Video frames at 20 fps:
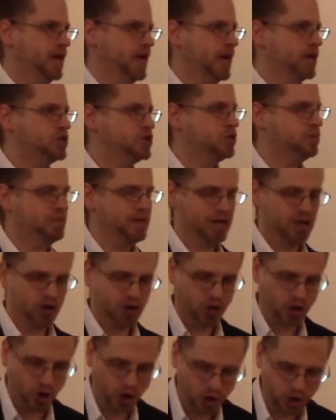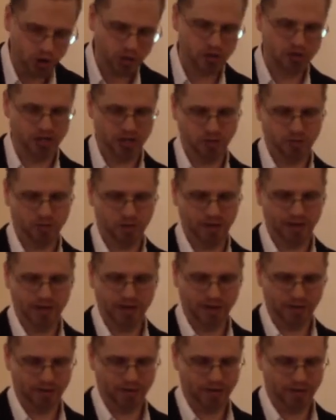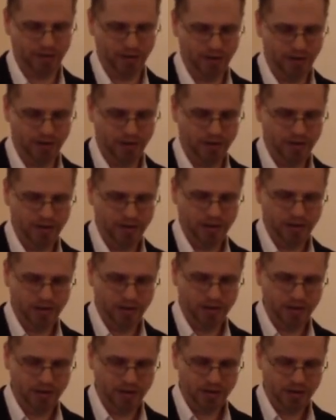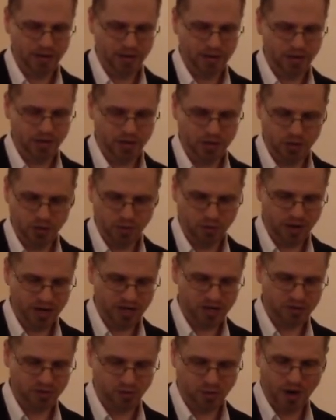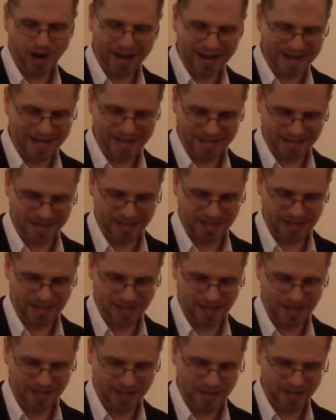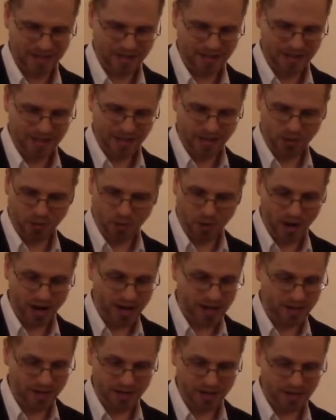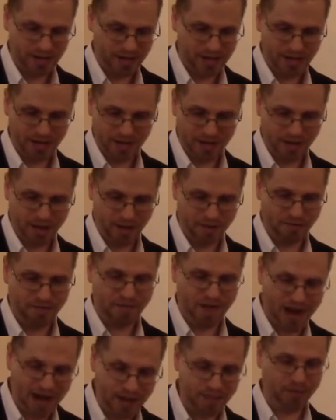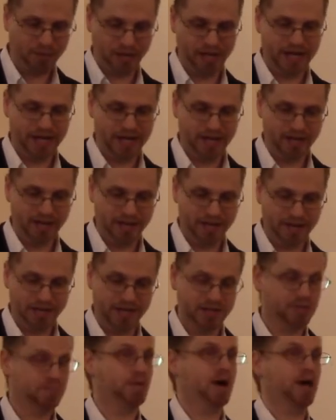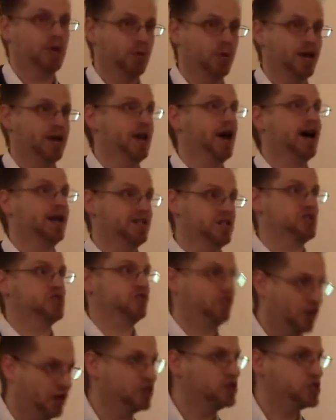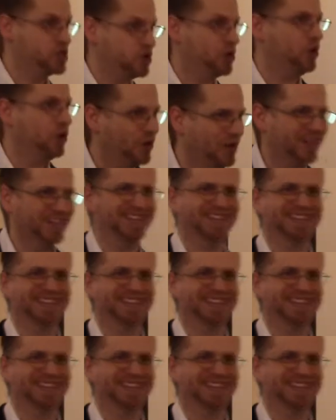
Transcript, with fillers: and should be encouraging one another to do what is right in a way that, that a family that's, by the way, not dysfunctional